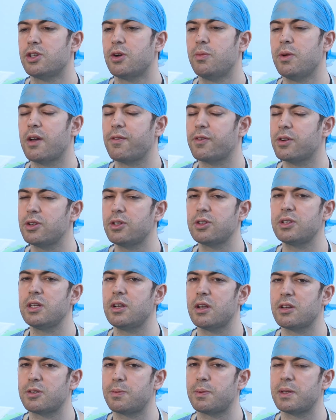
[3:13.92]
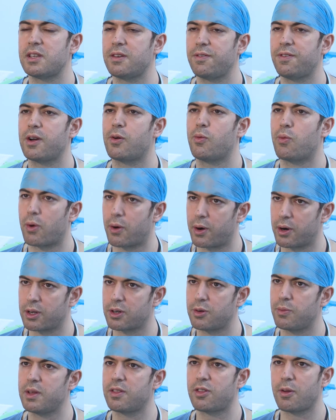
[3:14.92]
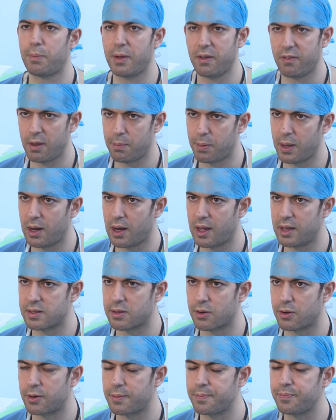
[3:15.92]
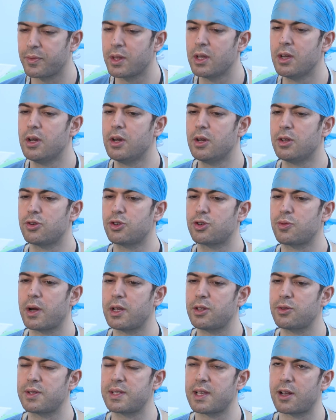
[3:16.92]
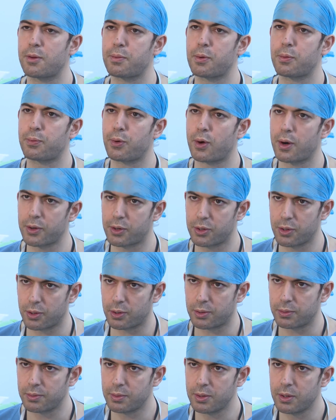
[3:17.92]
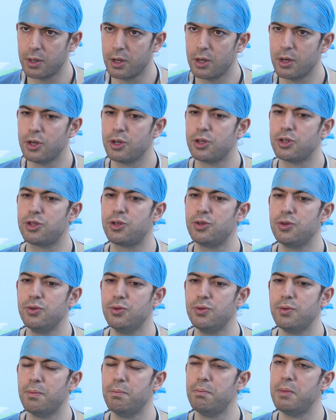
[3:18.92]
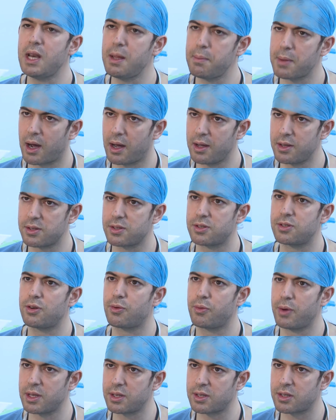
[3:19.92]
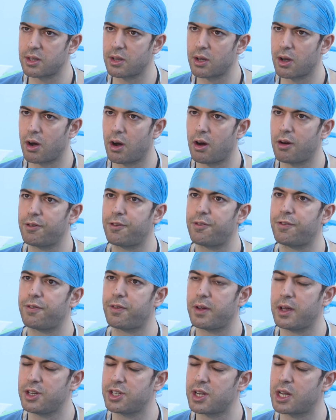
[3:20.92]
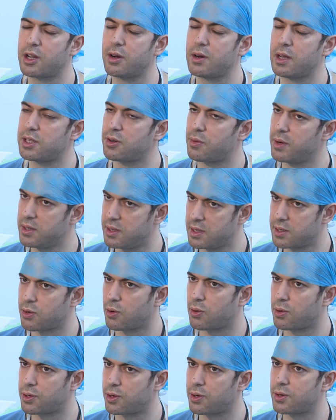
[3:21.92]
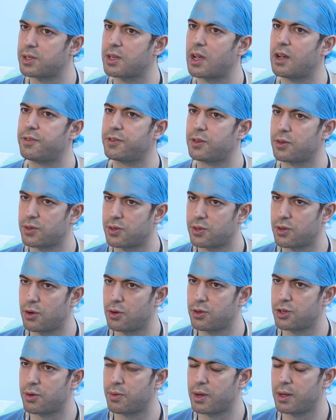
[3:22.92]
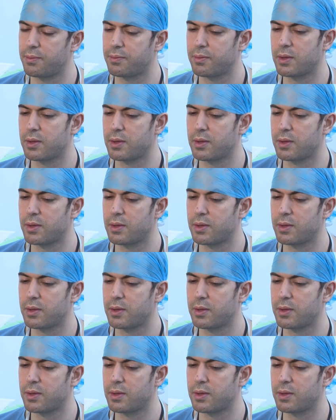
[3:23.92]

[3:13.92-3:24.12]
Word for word: We have conducted a specific work with the PVP laser to try to set up a protocol to minimize the risk of ejaculatory disorders after surgery.